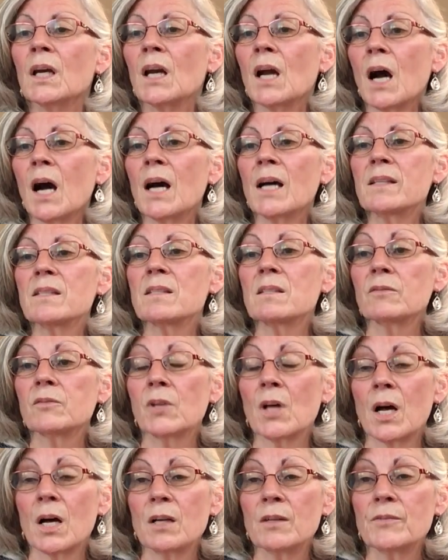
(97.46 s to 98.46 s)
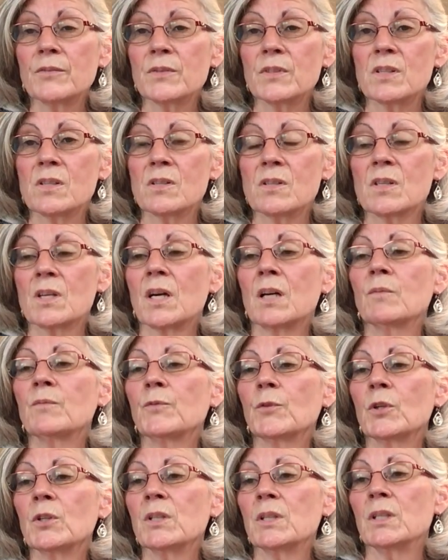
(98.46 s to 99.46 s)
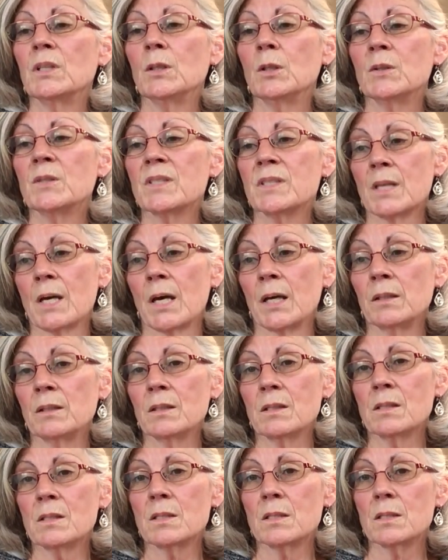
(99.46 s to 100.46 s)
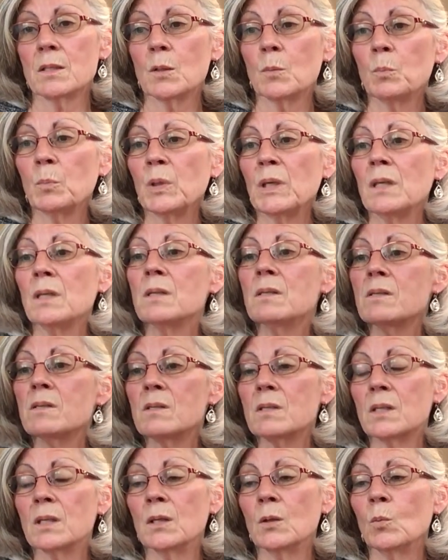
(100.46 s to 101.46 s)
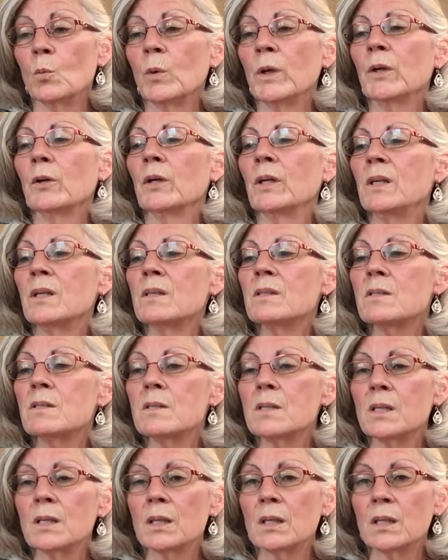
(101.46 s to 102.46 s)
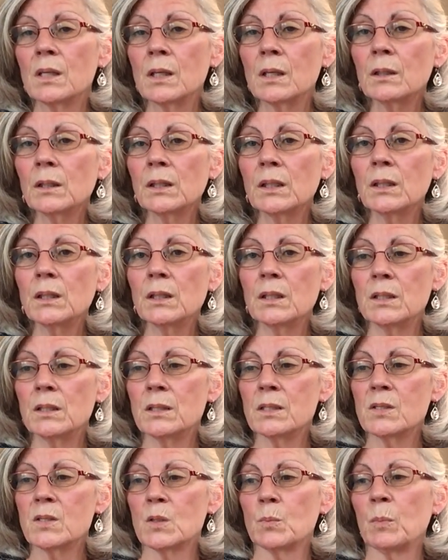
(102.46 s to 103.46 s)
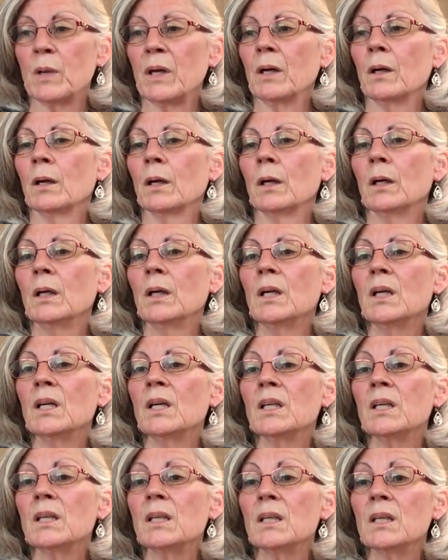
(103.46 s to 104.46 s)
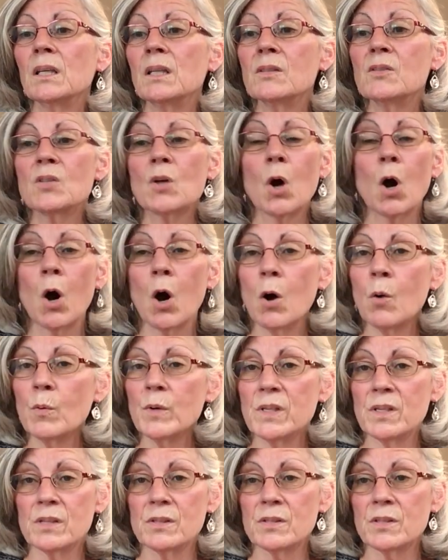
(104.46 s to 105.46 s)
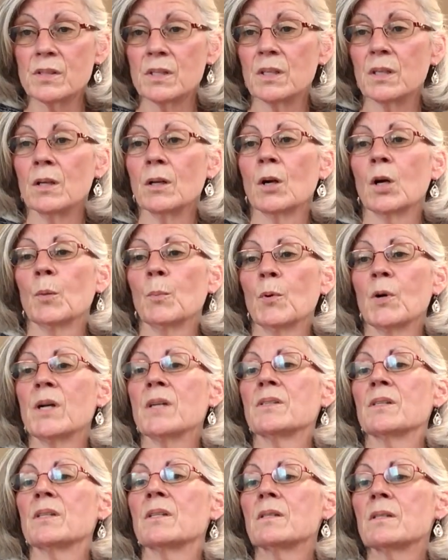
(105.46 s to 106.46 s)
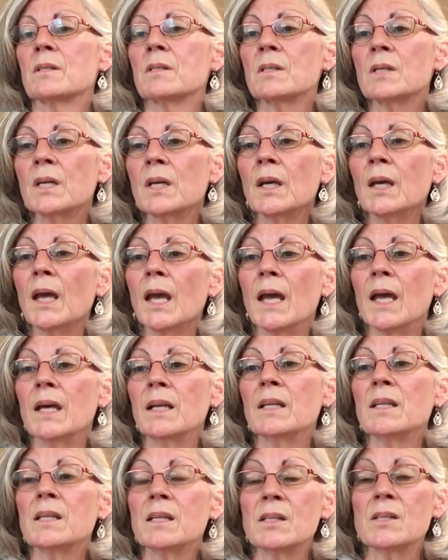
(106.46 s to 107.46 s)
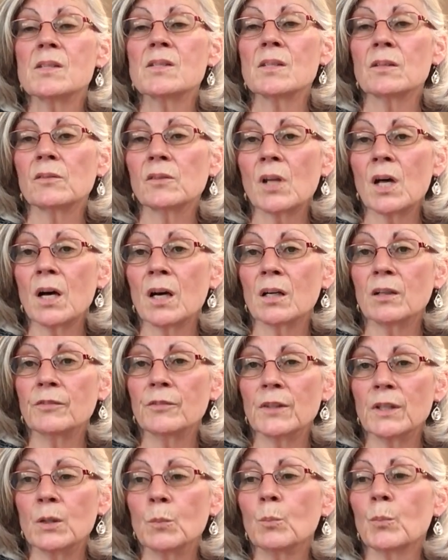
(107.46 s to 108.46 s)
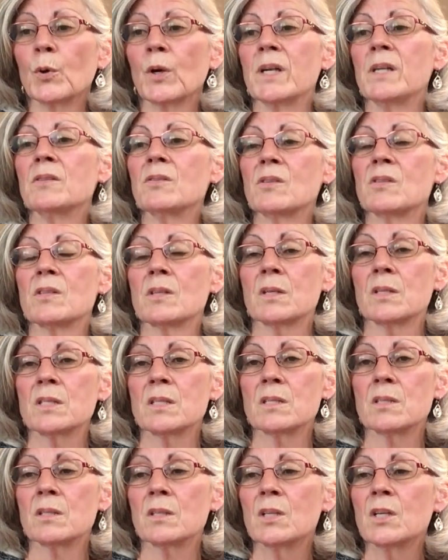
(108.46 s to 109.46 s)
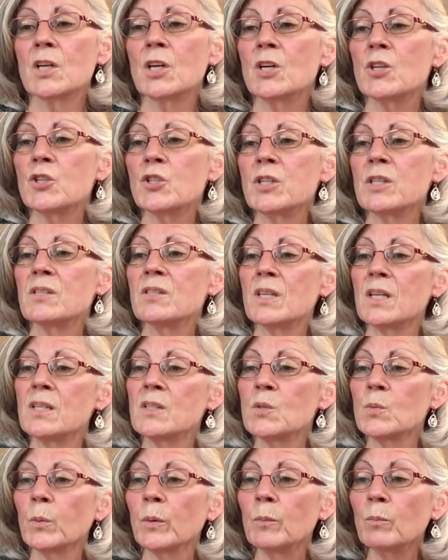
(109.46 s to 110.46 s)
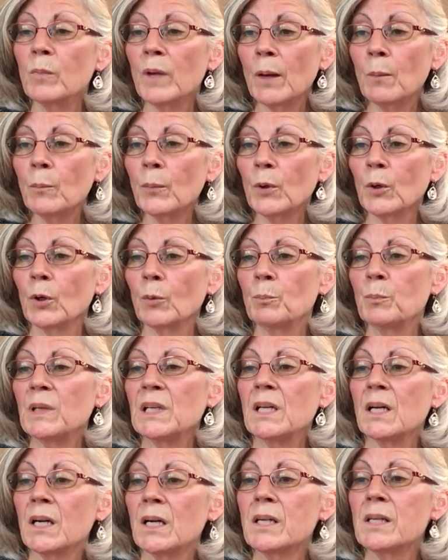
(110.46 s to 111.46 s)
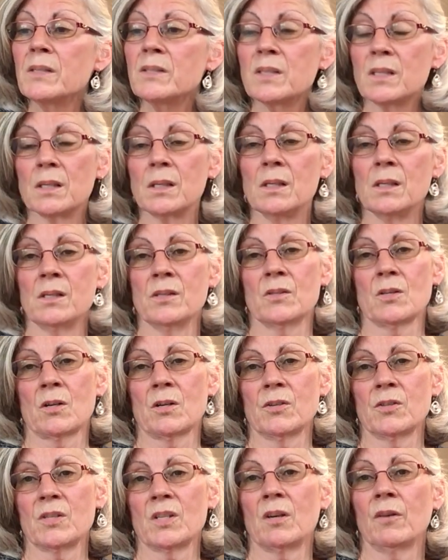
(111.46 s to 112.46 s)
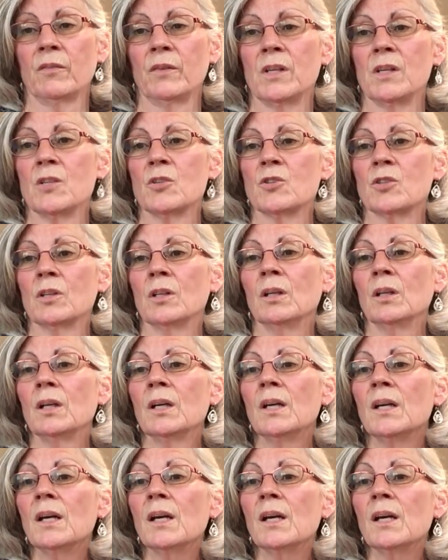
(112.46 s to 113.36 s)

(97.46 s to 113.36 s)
God's love is comfort in sadness, peace in weariness, healing in despair. He is always in our presence, and His love embraces us. She says, Remember, because He is our salvation,